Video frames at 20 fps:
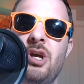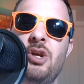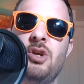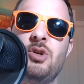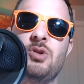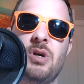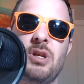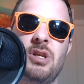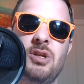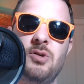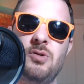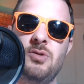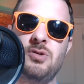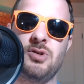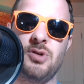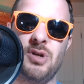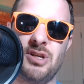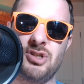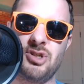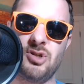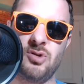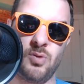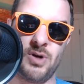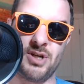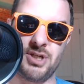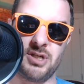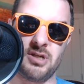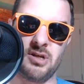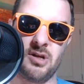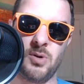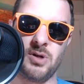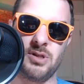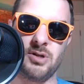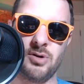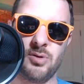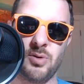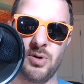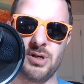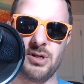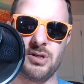you're trying to use your intuition on what they're
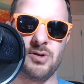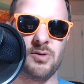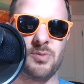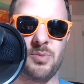going to do.